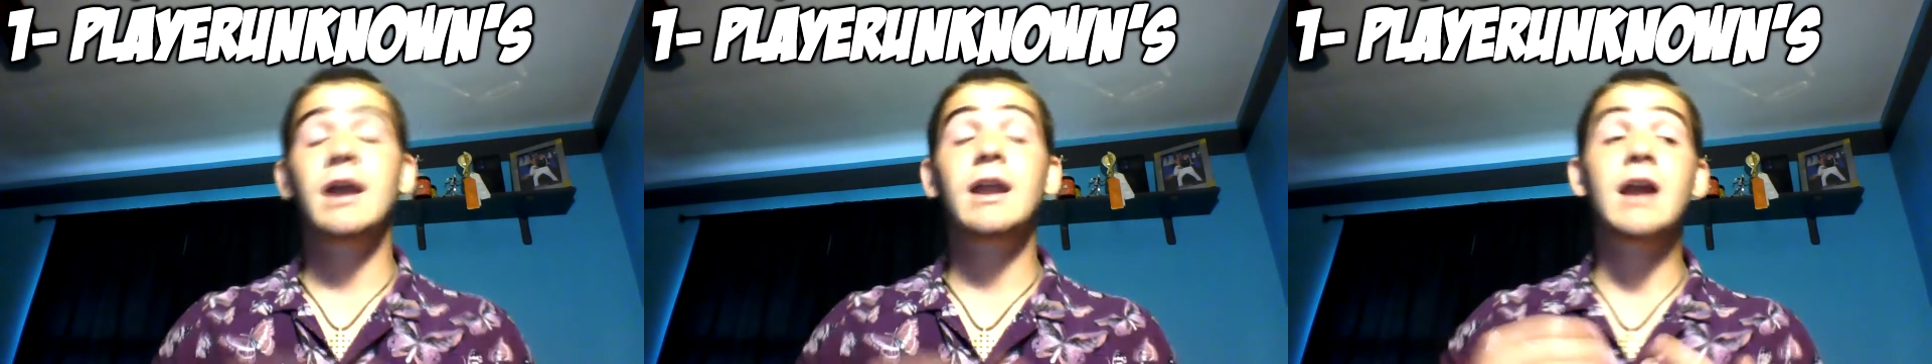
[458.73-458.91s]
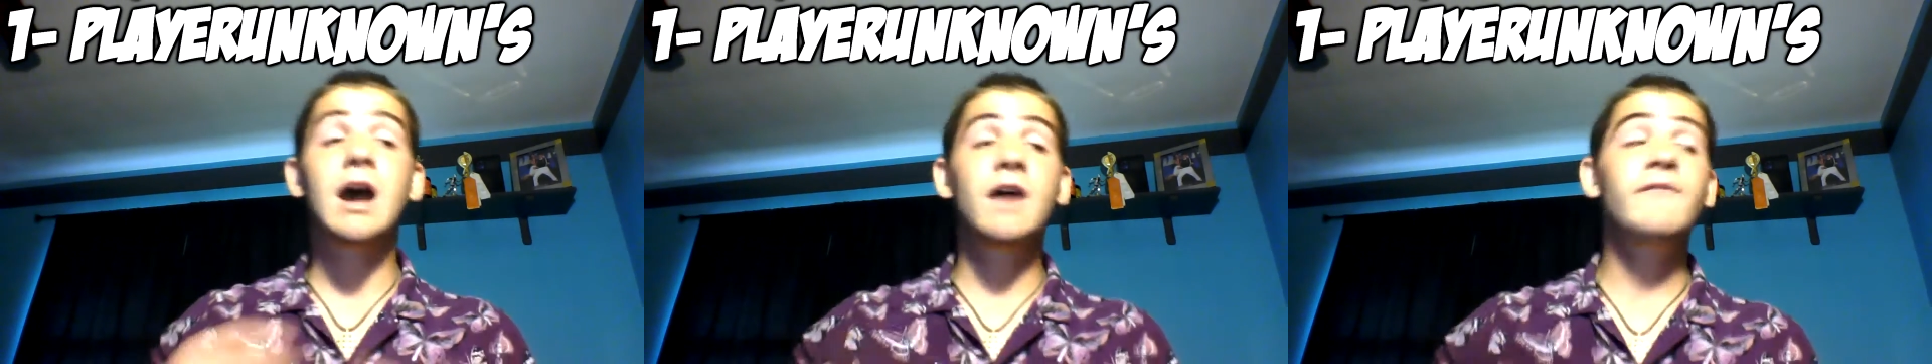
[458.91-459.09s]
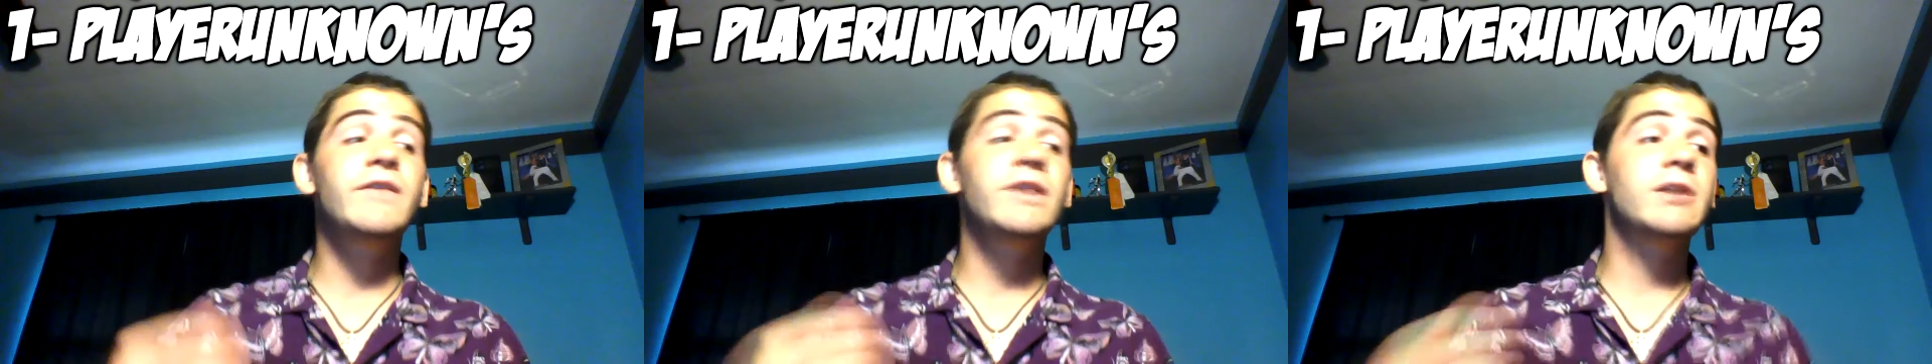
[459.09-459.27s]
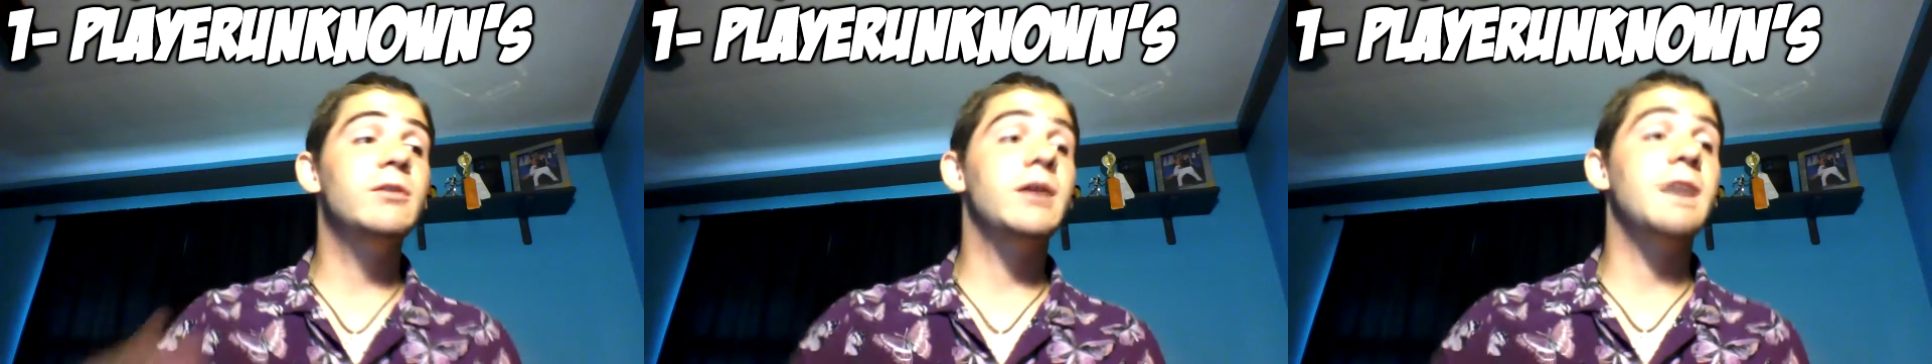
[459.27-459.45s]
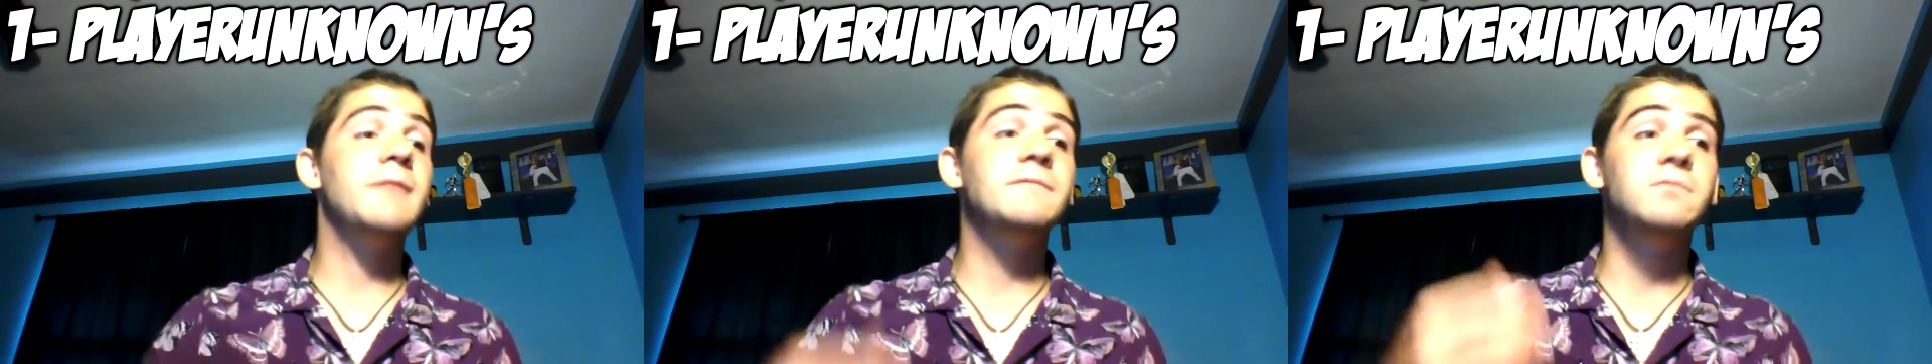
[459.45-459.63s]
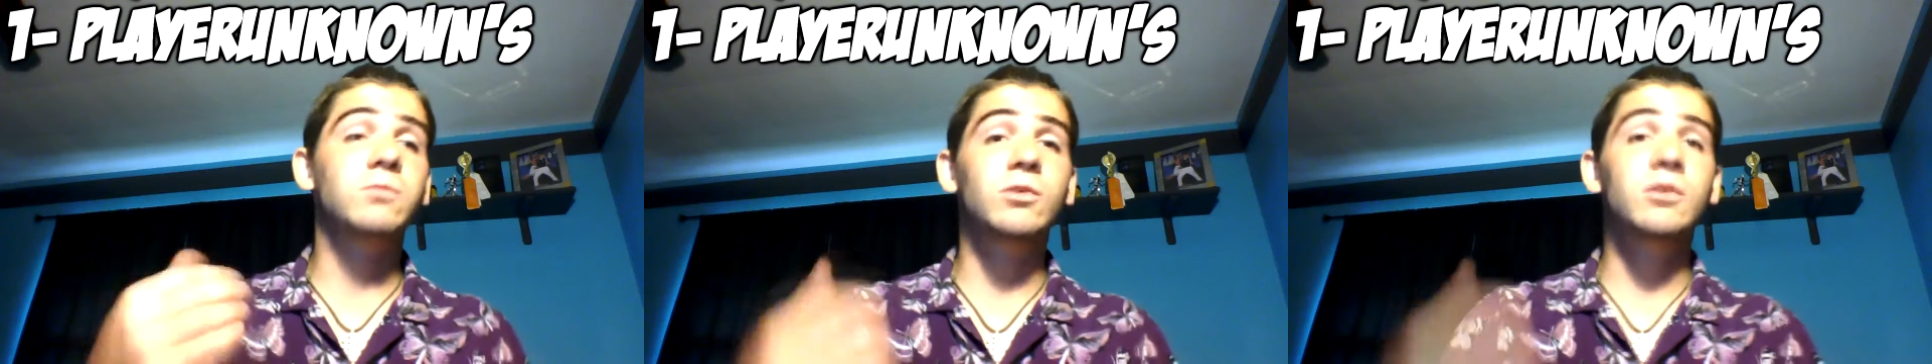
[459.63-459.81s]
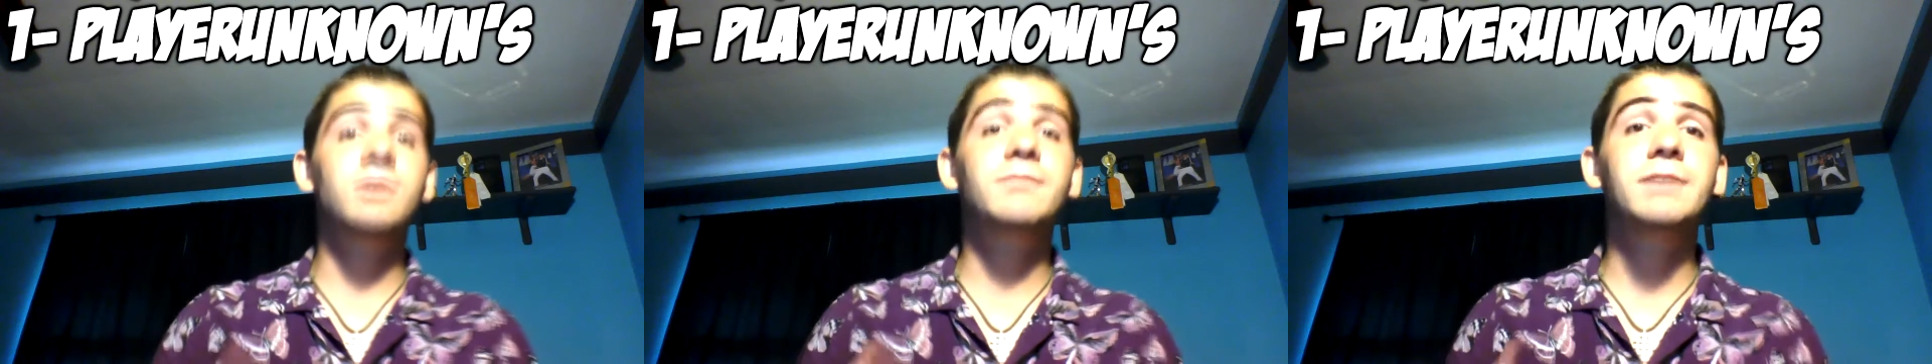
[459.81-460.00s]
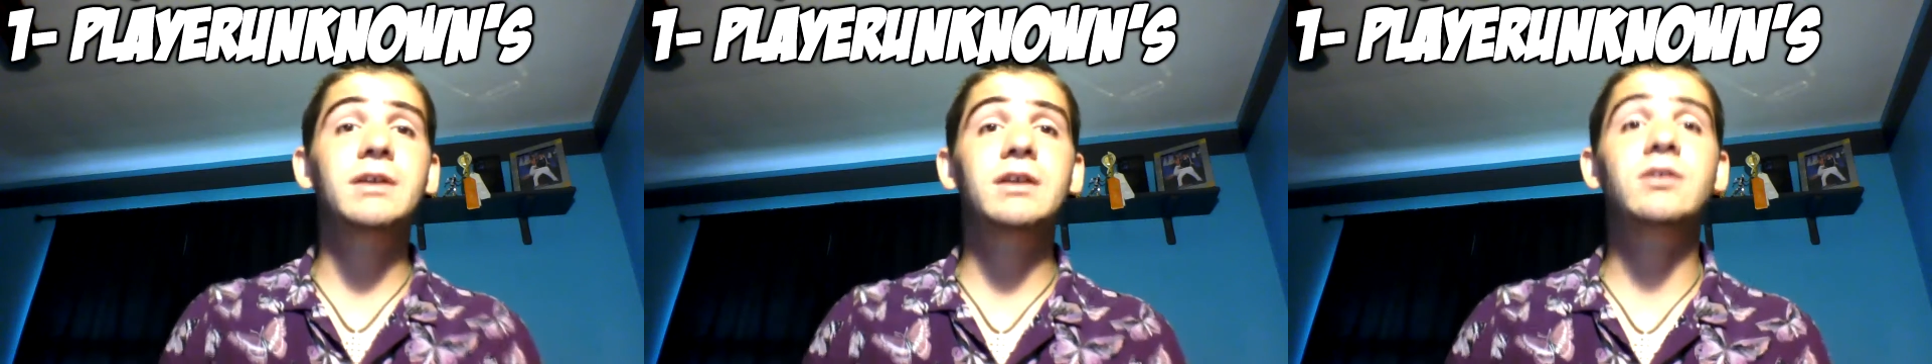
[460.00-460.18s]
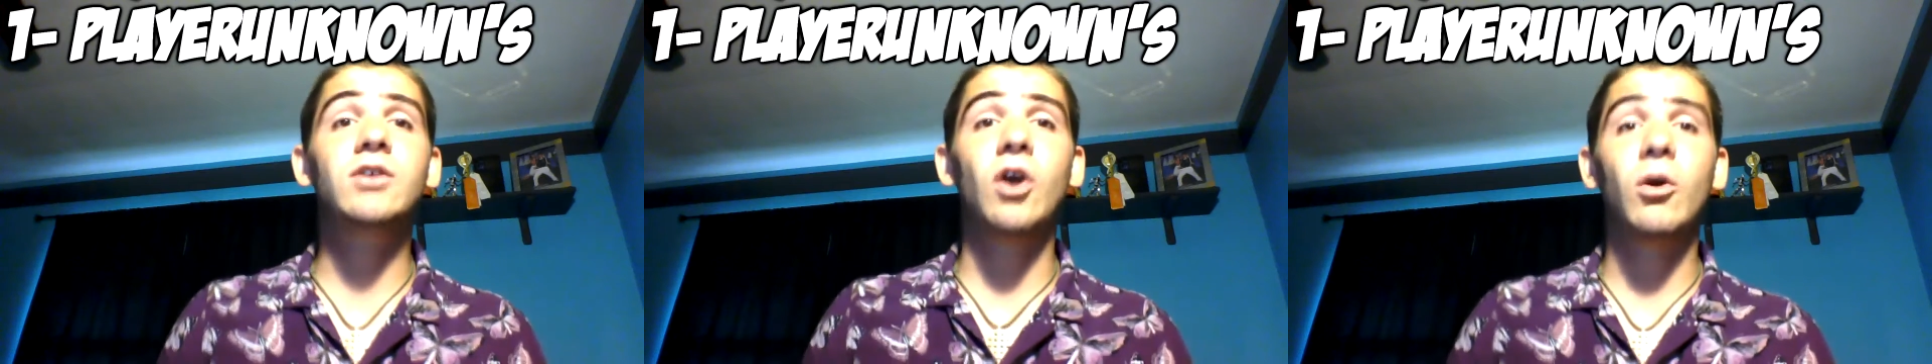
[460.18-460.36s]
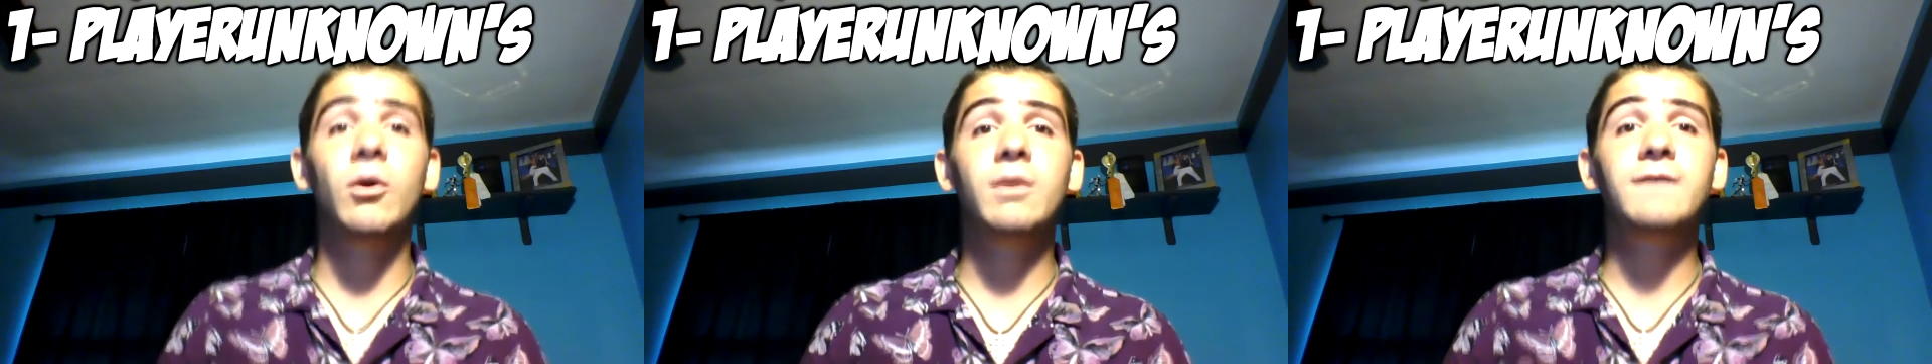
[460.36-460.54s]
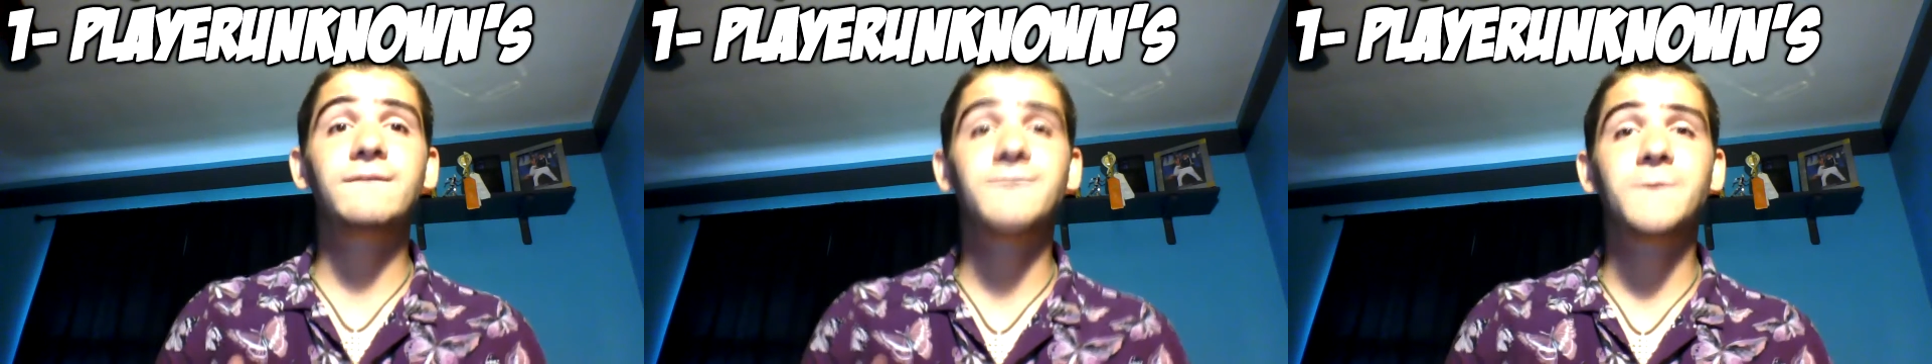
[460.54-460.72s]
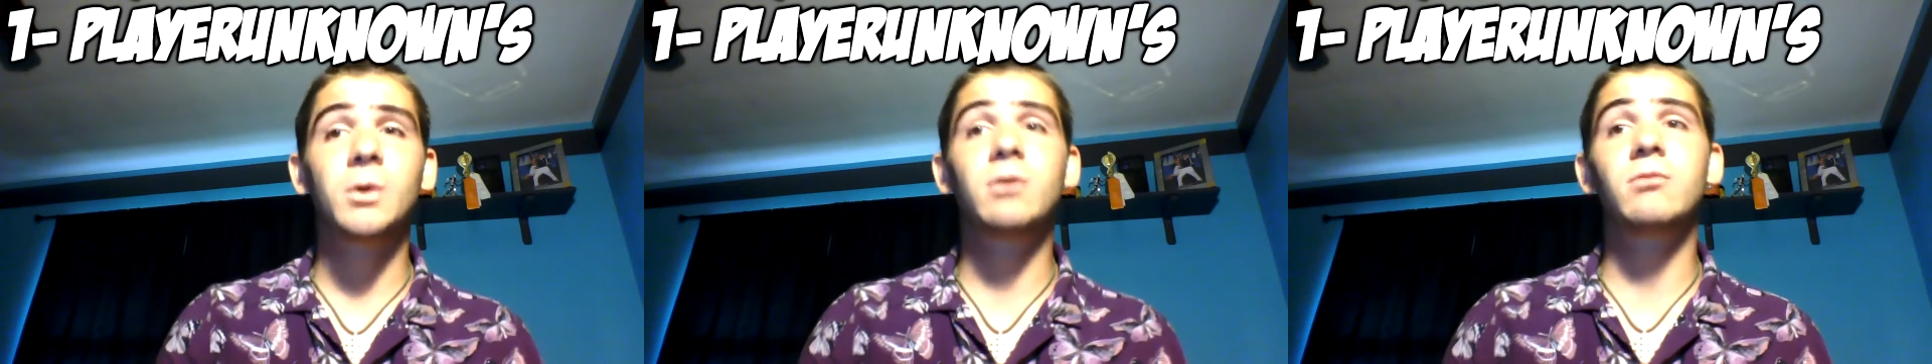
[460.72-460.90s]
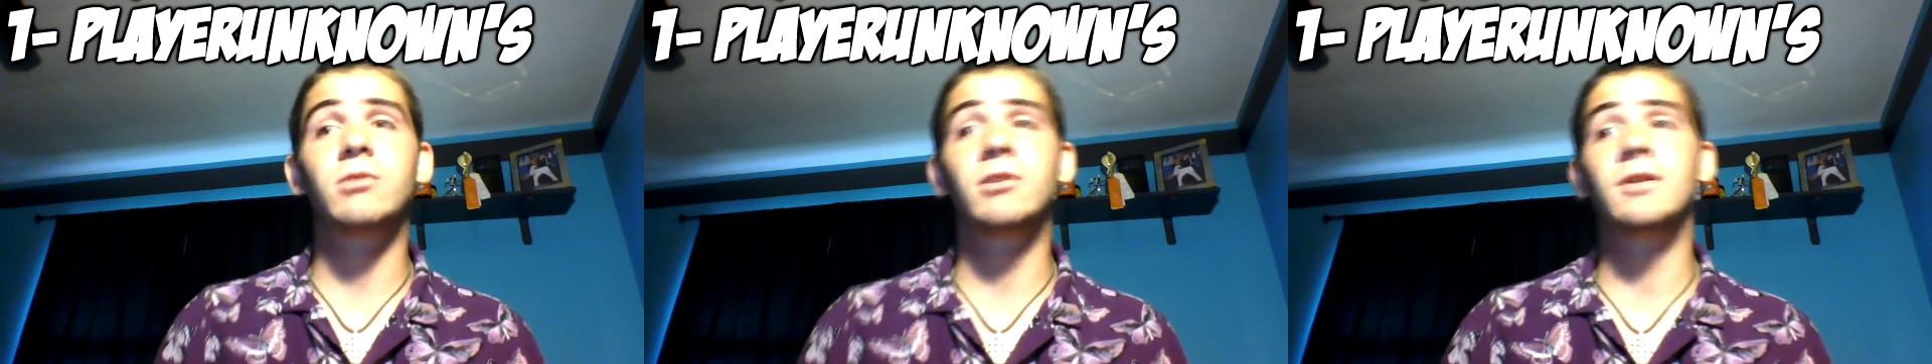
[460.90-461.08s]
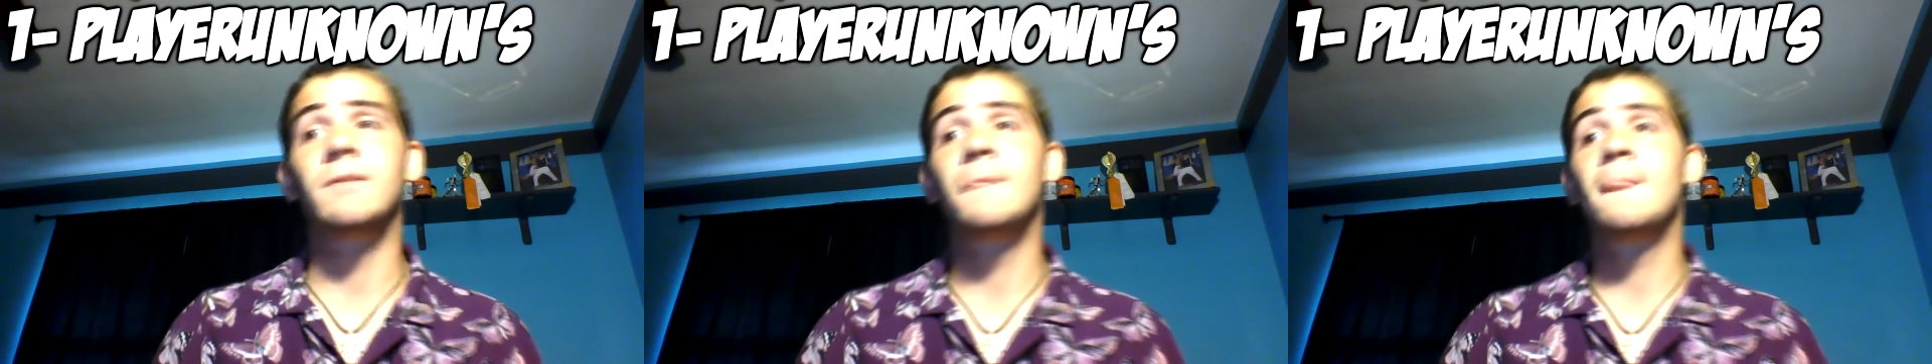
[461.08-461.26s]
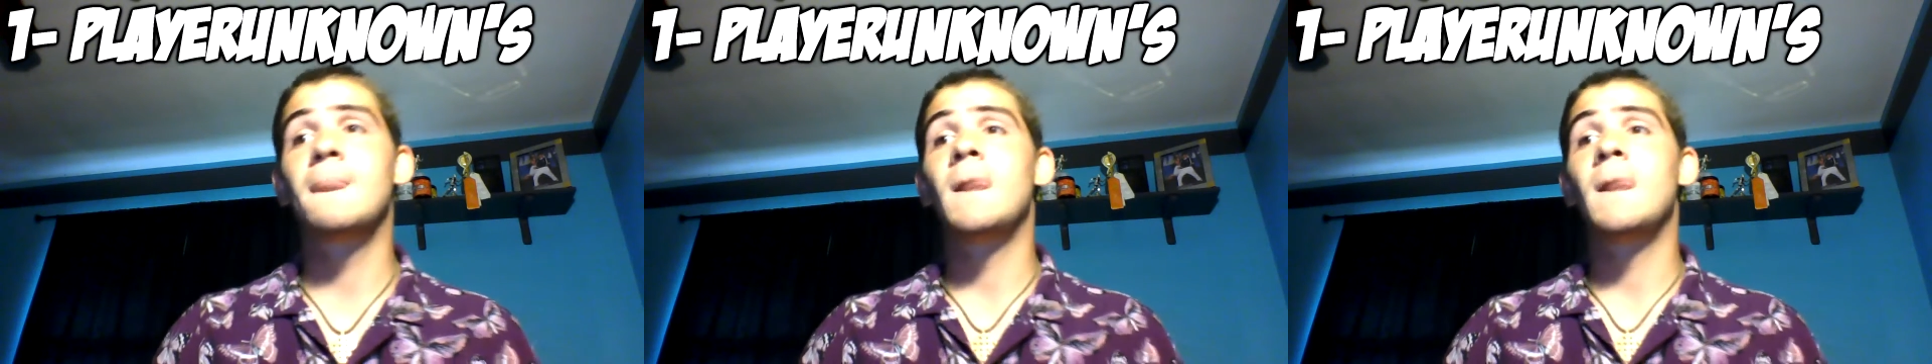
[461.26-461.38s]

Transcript: and how video games will be going forward.